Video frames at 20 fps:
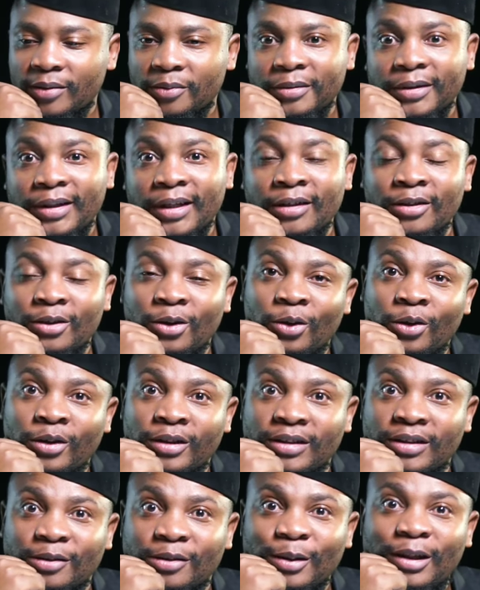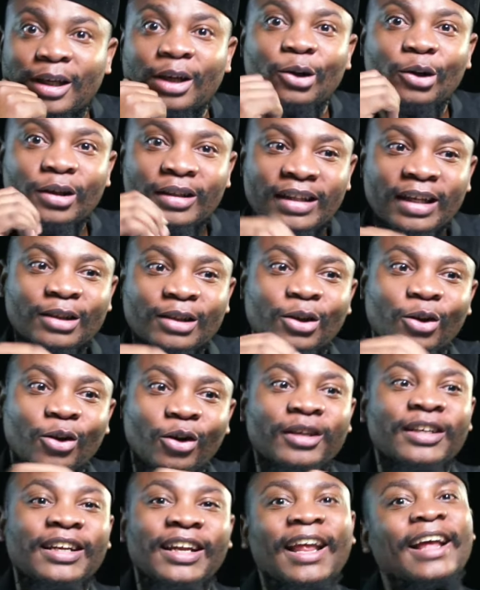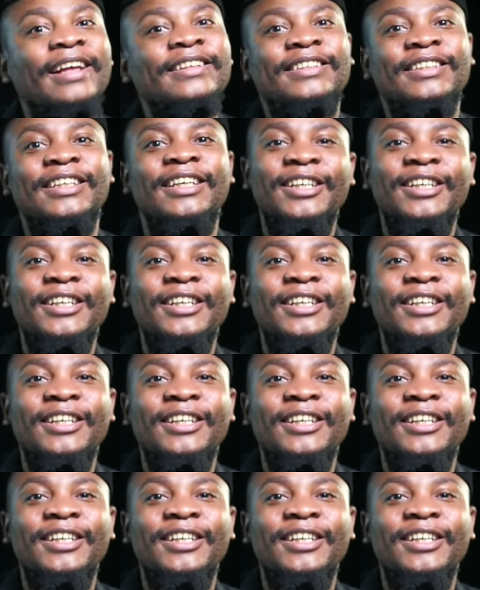We thank the Lord. We cannot thank the Lord less.